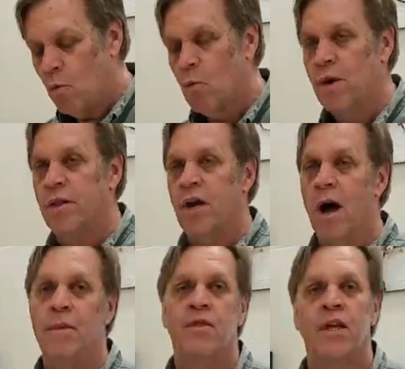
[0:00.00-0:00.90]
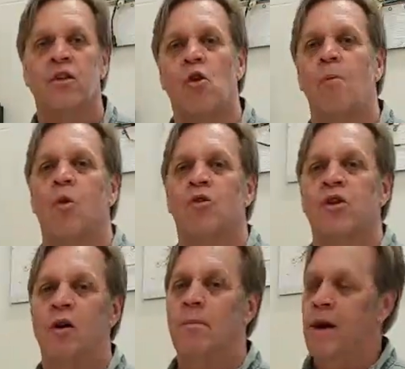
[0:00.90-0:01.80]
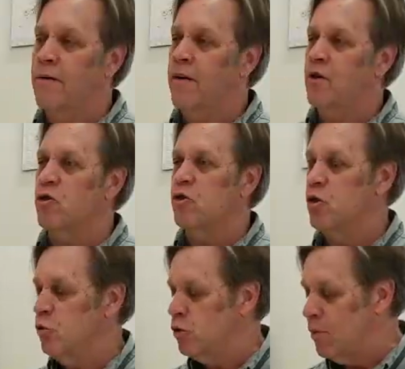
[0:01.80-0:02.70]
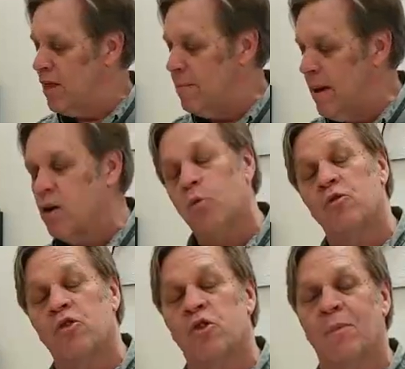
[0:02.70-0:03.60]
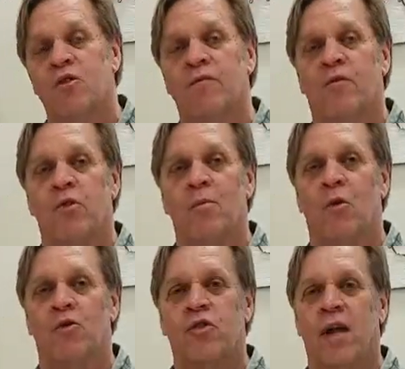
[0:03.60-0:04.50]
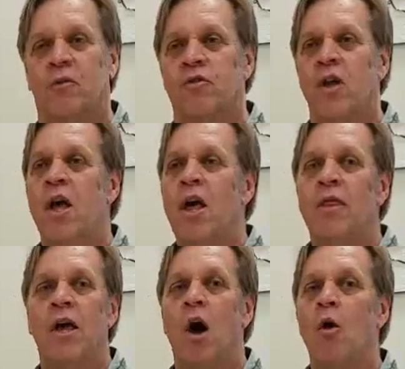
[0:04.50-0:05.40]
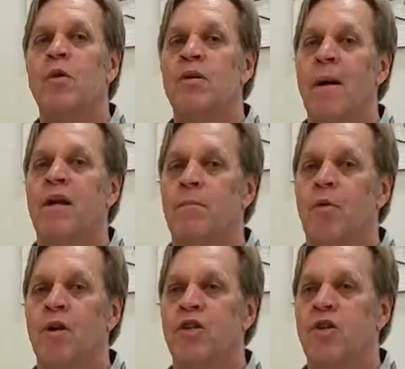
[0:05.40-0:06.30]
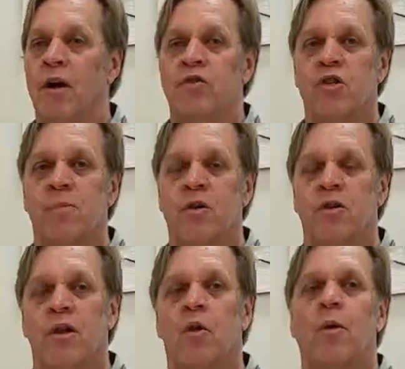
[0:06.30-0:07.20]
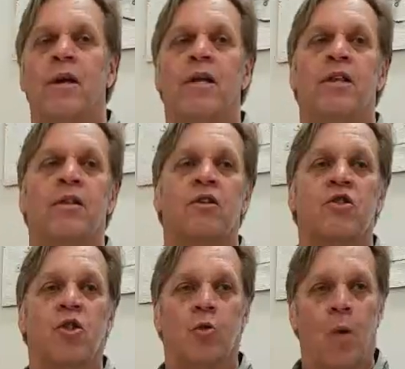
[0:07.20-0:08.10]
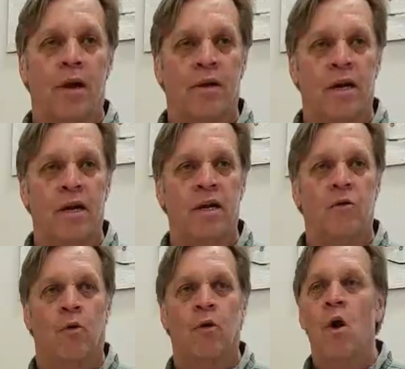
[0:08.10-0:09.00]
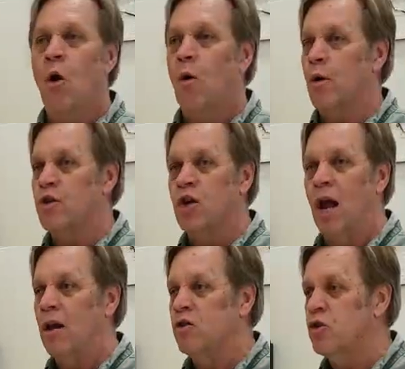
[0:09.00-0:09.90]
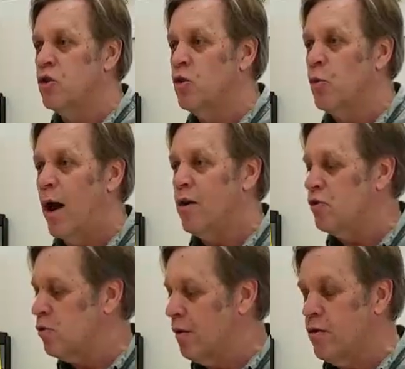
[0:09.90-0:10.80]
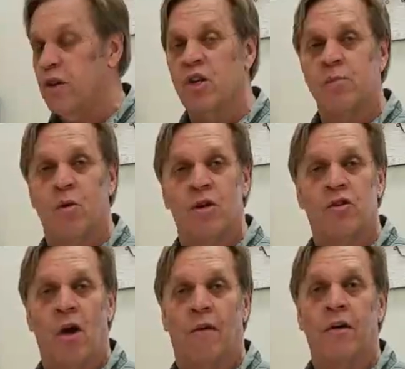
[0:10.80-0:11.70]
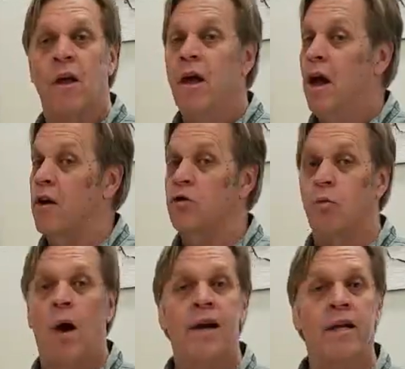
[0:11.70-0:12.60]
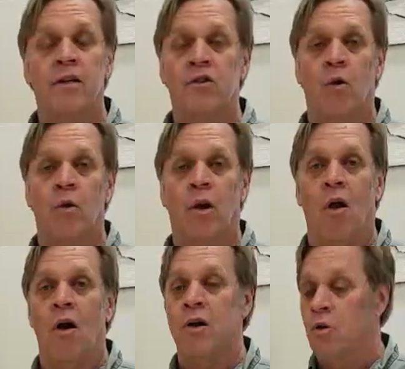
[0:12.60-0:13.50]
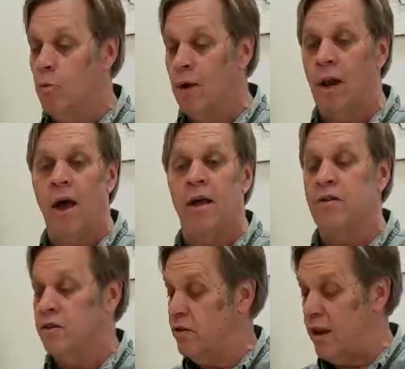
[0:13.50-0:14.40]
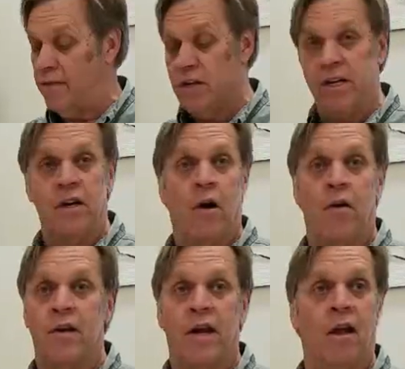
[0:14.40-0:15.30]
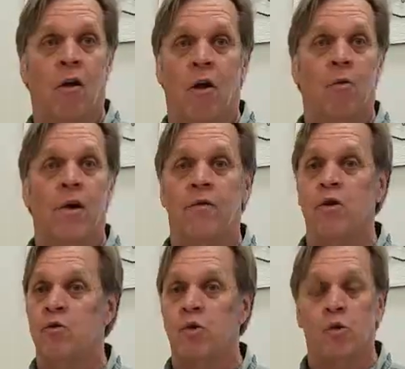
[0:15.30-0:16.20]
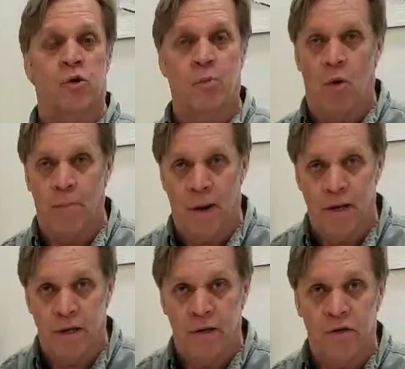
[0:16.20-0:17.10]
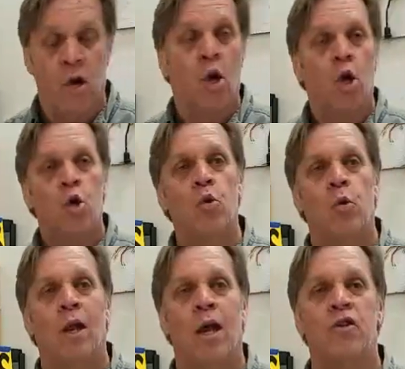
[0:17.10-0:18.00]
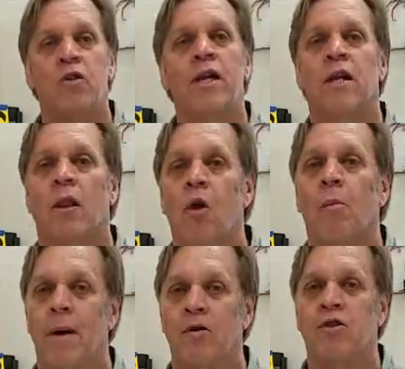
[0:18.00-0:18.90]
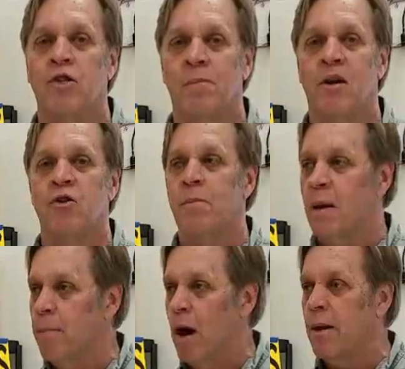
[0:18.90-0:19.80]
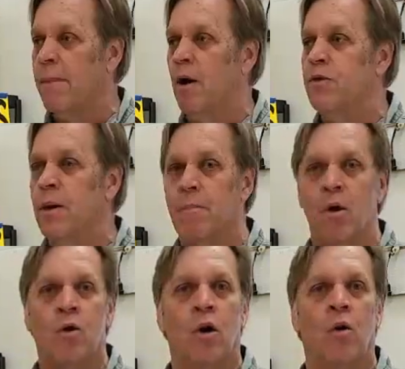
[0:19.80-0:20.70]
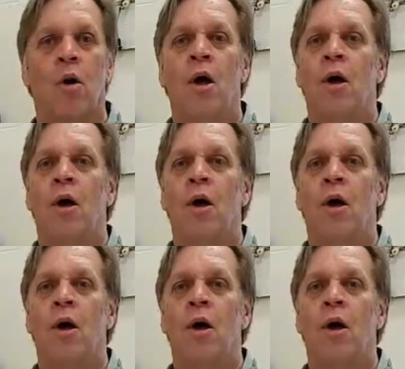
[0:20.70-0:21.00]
One of the common things all motorcycle manufacturers do is when they make rear suspension for the motorcycles, they always make it pretty soft suspension. They don't want anything that's threatening or a challenge to new riders, so everything's pretty soft. As your riding gets going along, you realize as you have a DR, a KLR, whatever your dual sport bike is, you realize you need a little better suspension. They bottom out, they pogo.